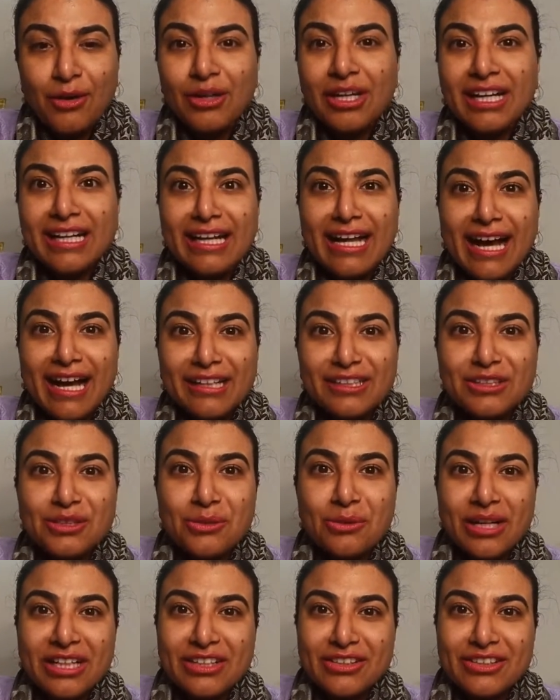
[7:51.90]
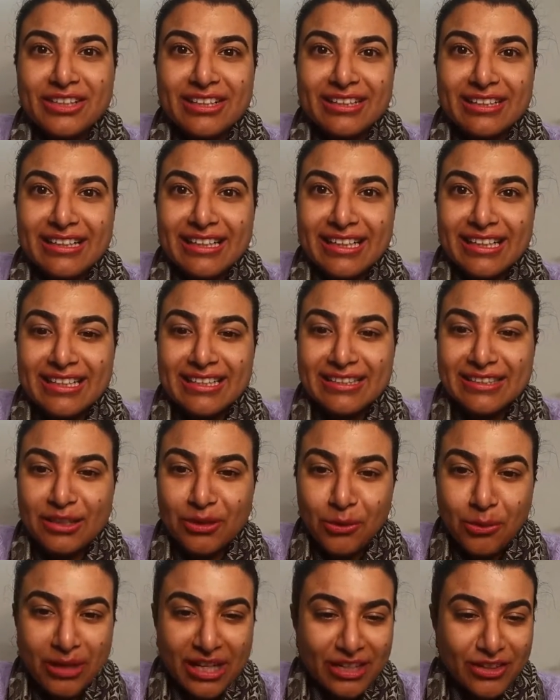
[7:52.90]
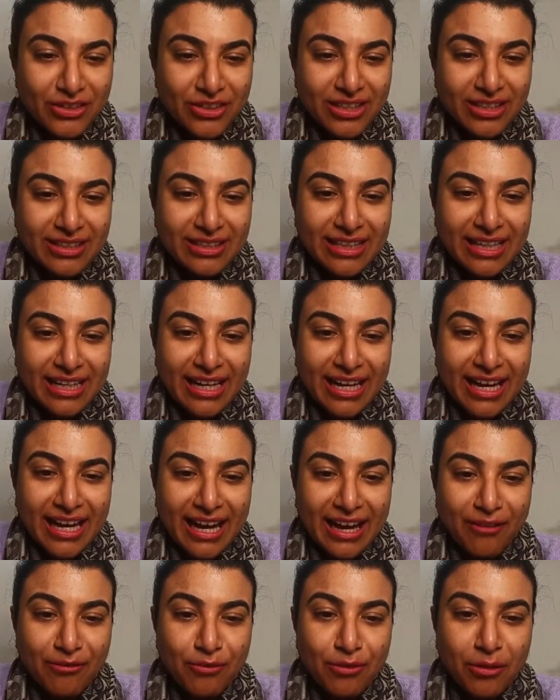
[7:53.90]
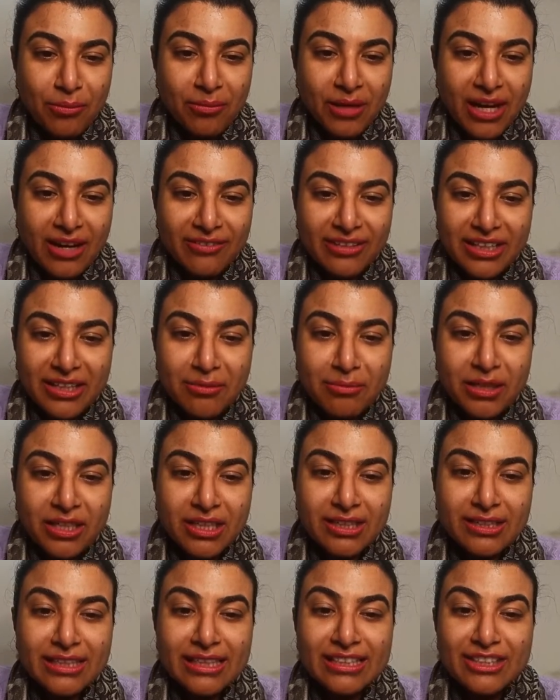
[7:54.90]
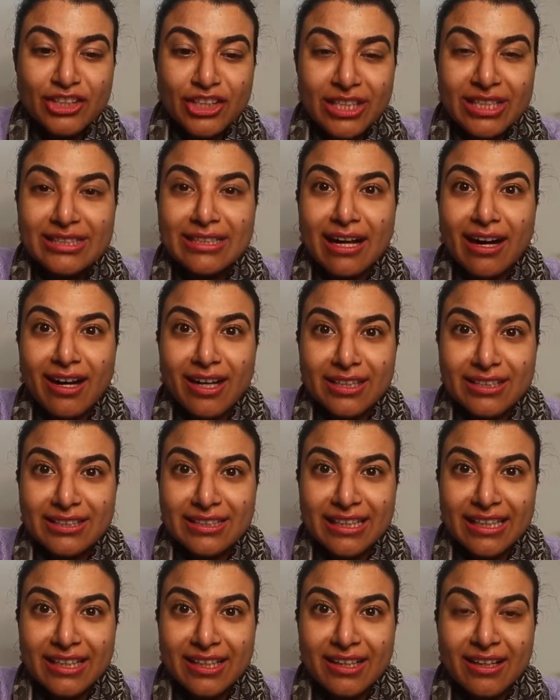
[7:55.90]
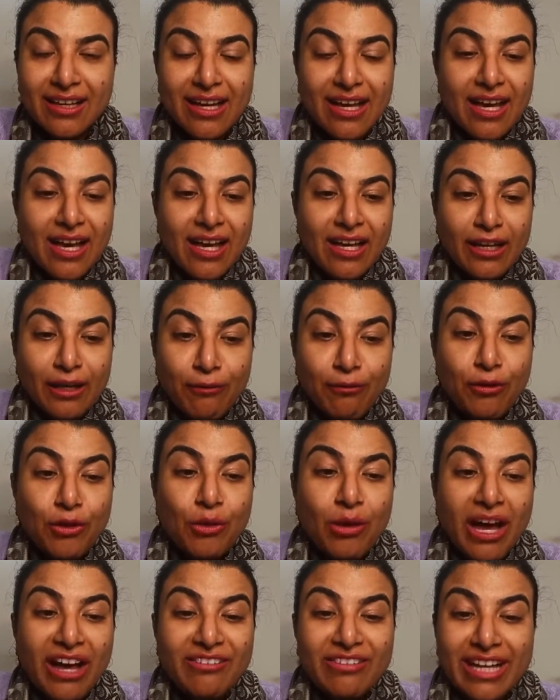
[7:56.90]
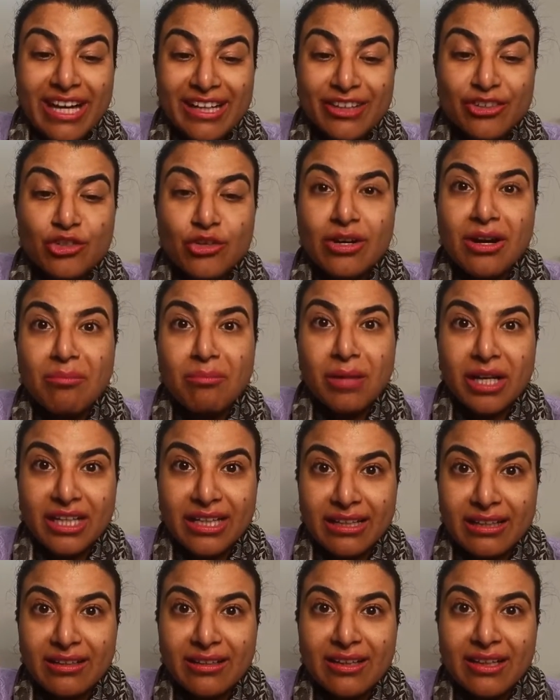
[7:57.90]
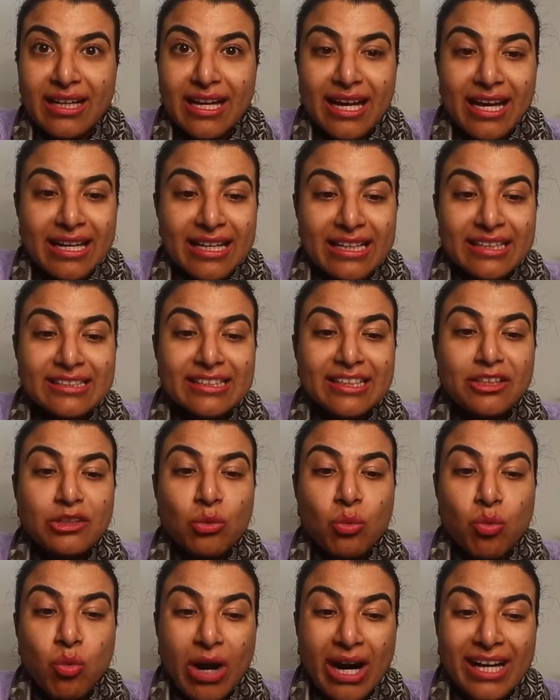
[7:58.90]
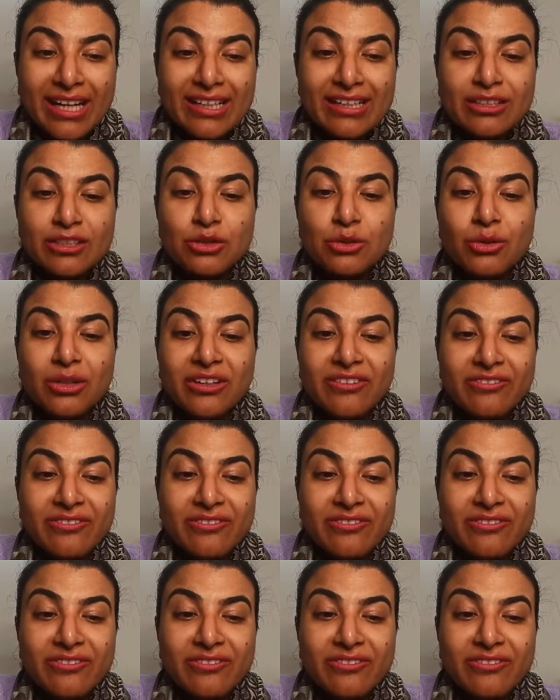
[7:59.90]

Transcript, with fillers: okay last question is the question that i have from kaveri bharat and she's asking if you have extra money is it wise to